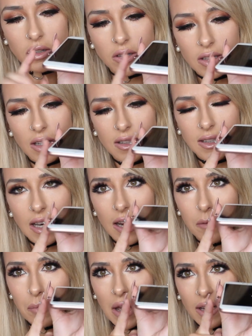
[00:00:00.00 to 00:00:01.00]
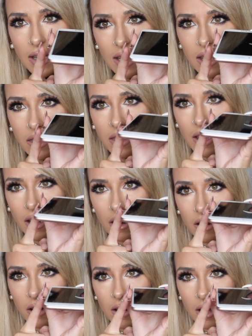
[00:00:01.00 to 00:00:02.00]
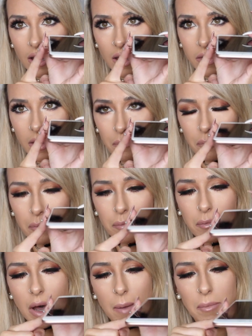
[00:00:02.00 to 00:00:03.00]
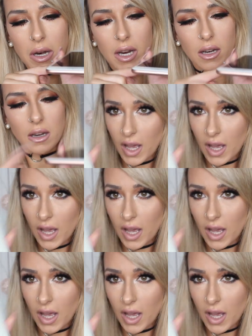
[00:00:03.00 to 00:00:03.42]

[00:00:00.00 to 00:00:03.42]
Just gotta slide it back in there and then pop it in.